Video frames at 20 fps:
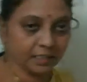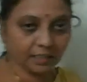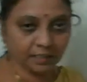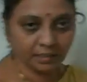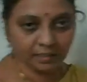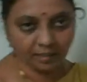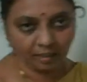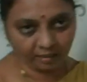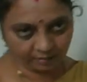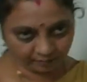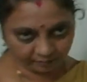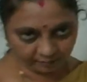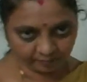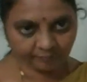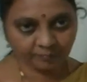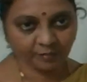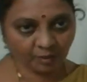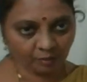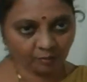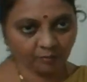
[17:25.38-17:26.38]
latter.
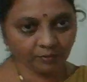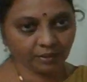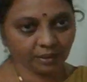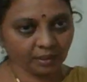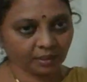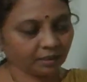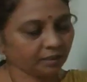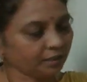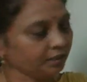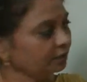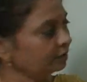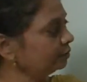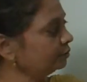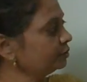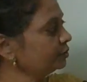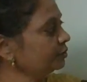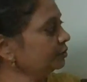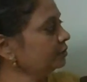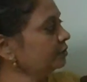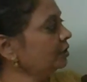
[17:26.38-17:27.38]
Okay, you
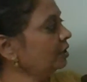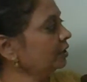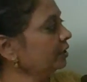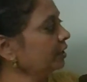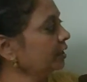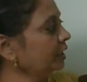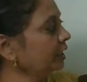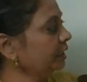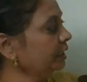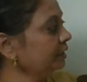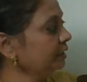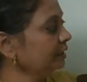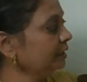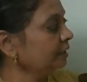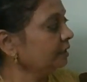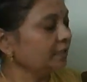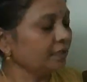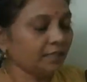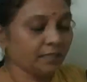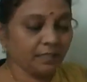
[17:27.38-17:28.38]
should not write
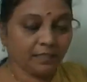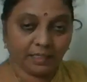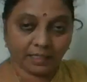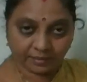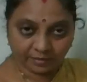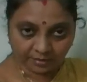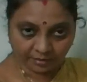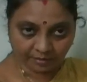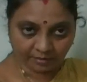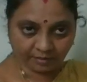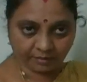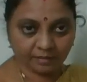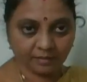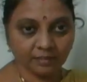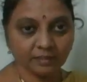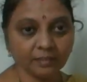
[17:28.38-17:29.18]
later,